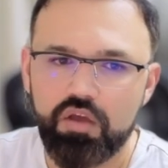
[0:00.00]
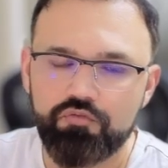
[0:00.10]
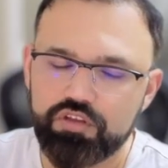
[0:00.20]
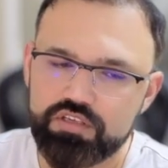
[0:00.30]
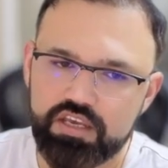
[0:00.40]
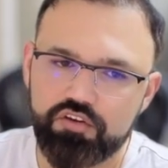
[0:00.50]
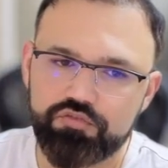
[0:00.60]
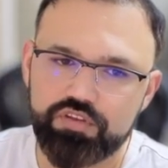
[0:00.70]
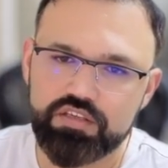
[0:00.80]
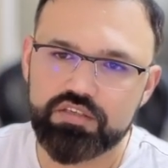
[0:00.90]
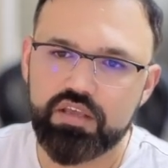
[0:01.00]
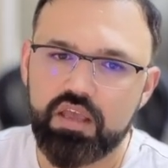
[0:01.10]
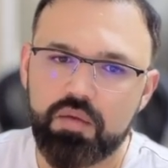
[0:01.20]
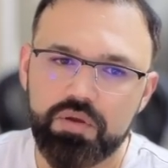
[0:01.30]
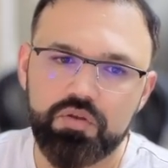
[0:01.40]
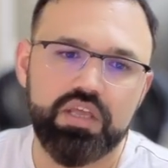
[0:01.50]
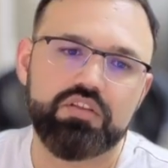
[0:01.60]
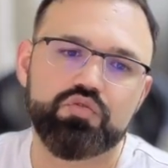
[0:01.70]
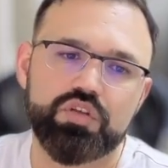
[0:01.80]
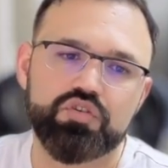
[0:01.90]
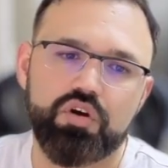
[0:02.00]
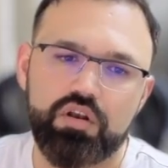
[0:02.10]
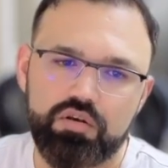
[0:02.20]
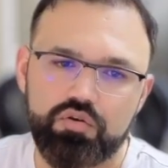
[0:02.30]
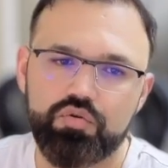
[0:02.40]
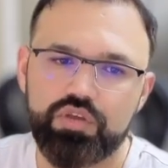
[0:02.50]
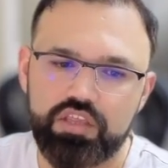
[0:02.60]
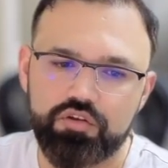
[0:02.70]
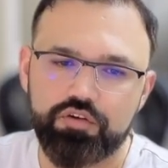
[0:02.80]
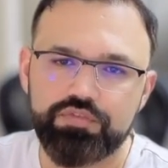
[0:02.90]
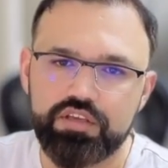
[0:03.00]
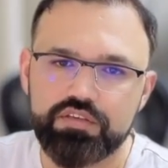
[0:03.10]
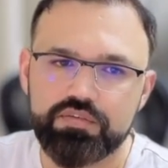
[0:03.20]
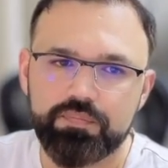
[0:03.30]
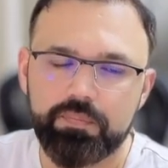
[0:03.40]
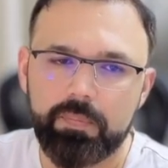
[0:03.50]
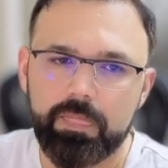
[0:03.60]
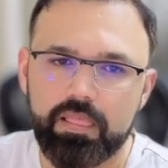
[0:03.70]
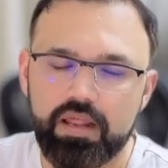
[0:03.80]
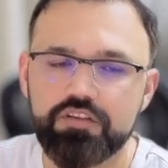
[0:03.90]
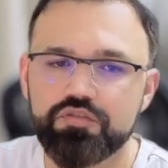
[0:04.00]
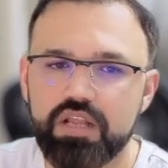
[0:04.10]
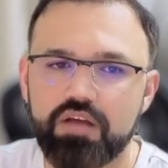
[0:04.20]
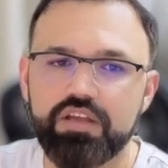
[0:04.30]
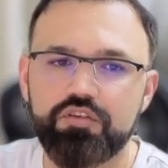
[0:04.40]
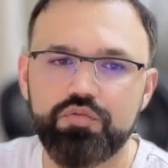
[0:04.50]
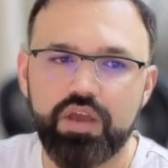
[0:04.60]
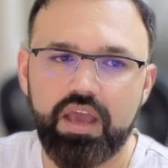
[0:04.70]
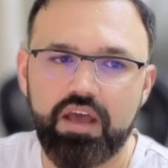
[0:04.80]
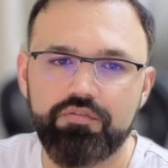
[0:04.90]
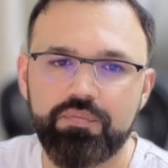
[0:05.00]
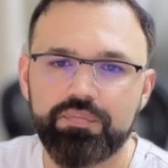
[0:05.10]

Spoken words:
for the sake of this, but you can switch on to either of these, right? So now that you have